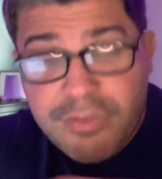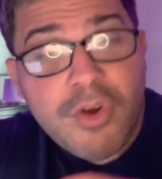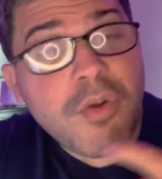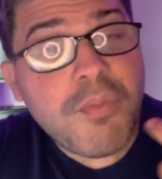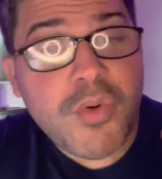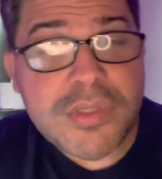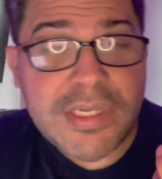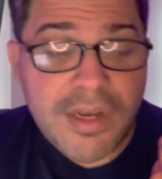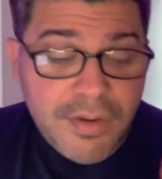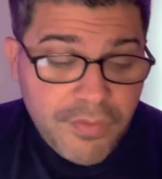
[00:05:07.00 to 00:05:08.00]
you're a boozy
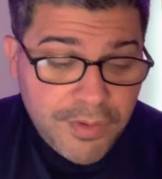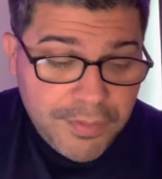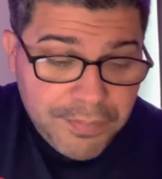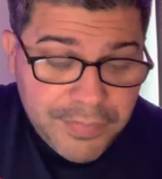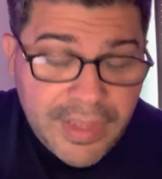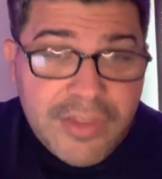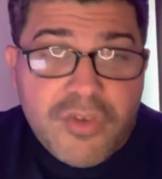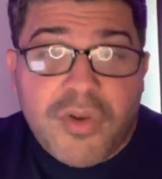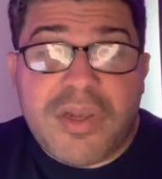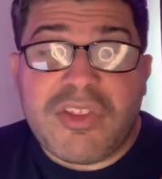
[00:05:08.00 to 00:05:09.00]
lover and
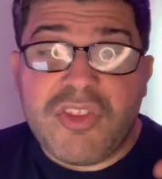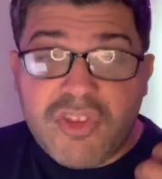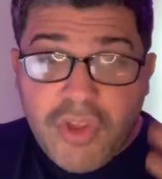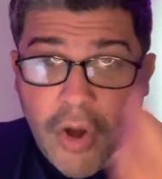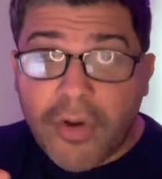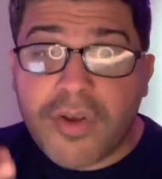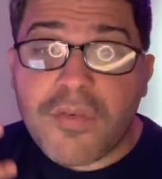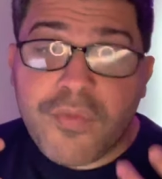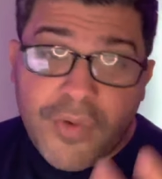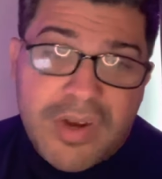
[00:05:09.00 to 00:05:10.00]
you're a dark
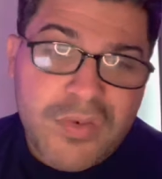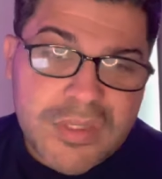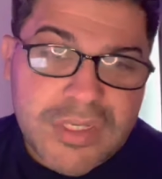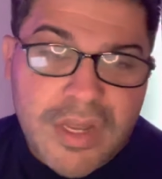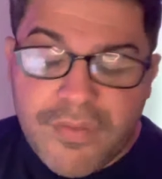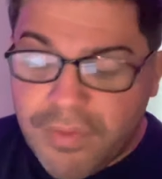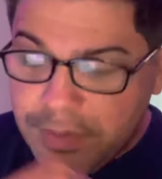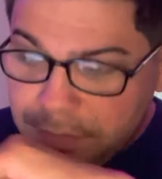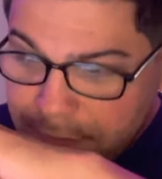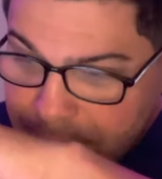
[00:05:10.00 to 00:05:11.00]
fragrance lover,
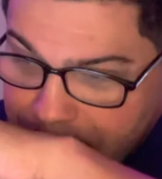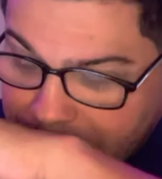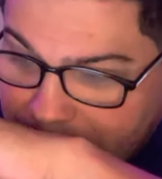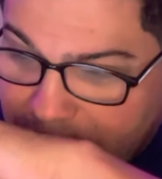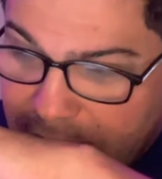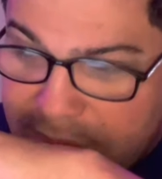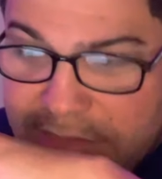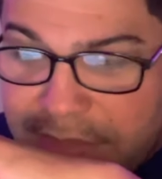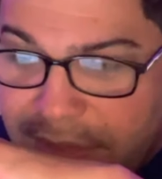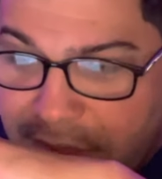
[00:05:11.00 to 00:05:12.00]
it's
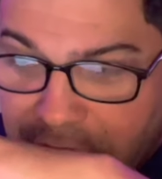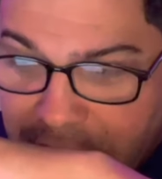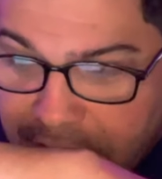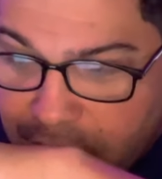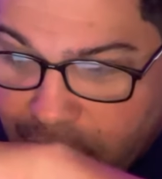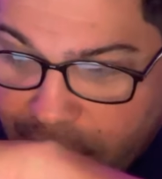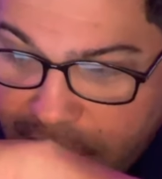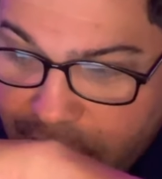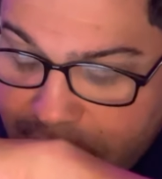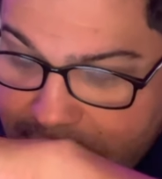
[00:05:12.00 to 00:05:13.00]
in that vein of
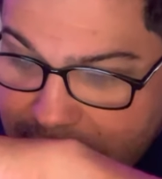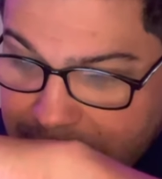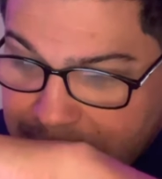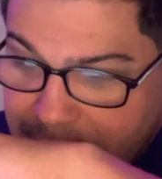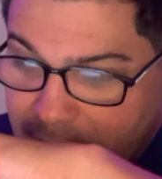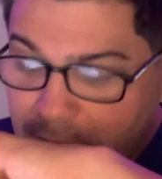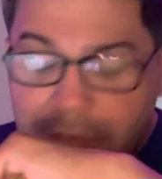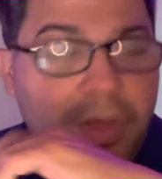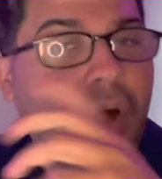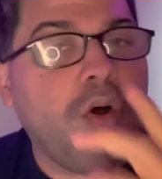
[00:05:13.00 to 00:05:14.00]
fragrance.
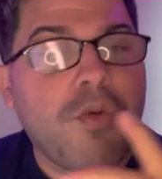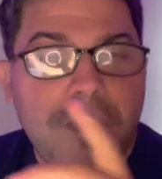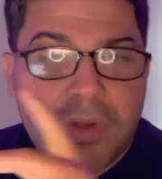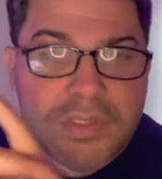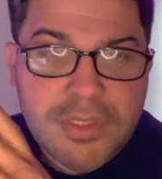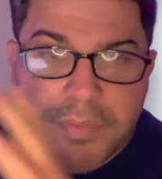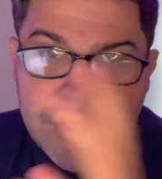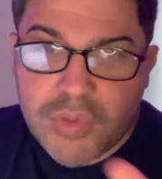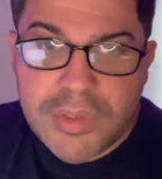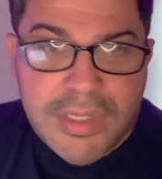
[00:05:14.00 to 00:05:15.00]
The oakmoss and the
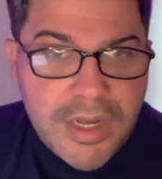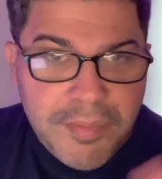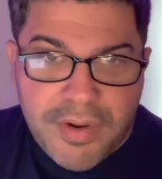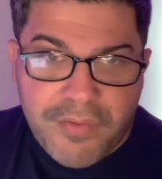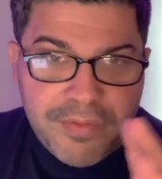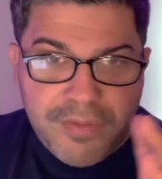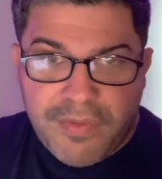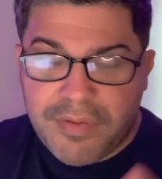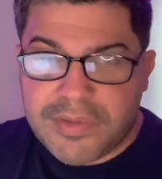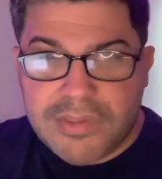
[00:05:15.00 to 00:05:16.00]
patchouli come out from the
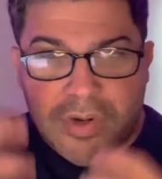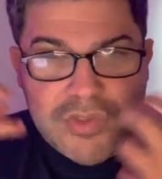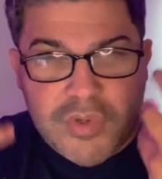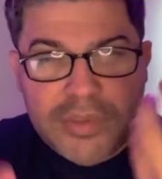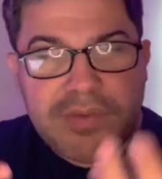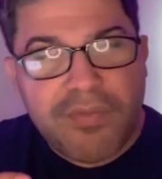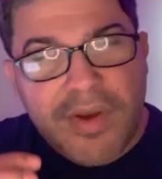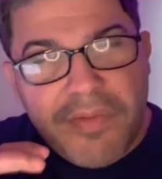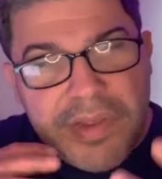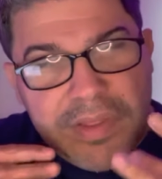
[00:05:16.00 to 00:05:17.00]
very start, so it's a
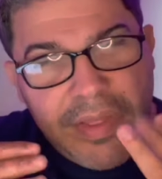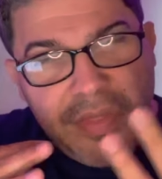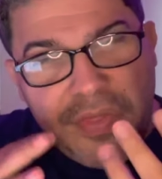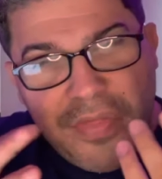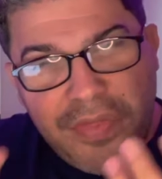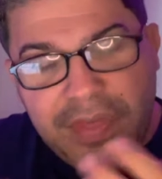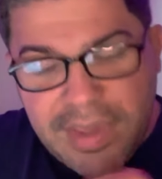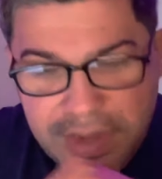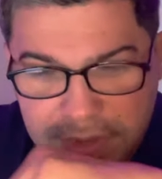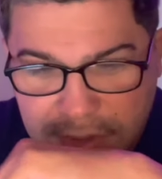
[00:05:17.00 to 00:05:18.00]
very thick,